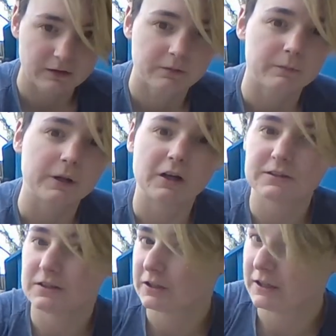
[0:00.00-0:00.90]

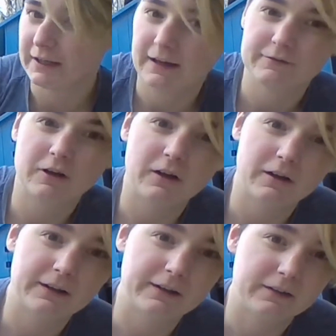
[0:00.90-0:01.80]
because luckily I've
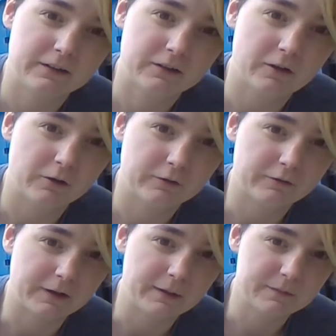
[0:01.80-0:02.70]
got a little cold
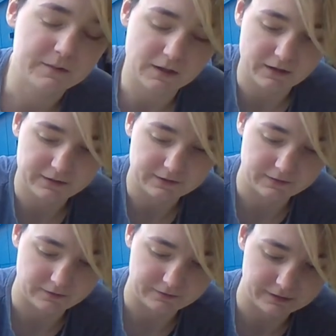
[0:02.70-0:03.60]
frame to start things
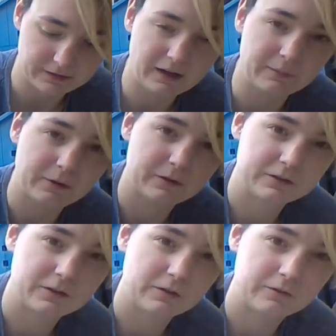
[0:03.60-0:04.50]
off in, I'm going
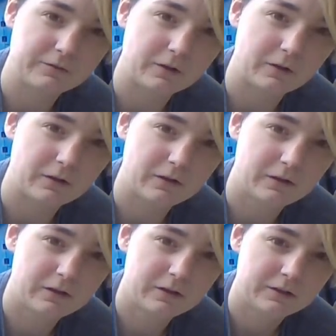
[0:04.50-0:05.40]
to go for
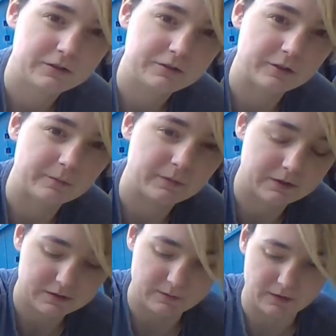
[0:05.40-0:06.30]
some
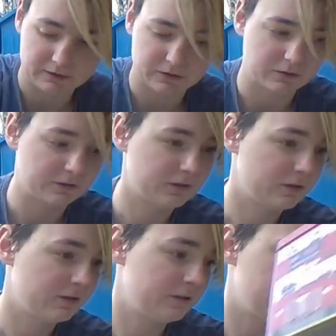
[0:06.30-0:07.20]
tomatoes.
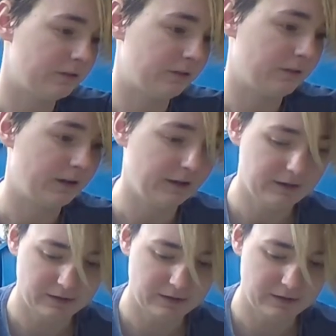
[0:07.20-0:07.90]
Okay,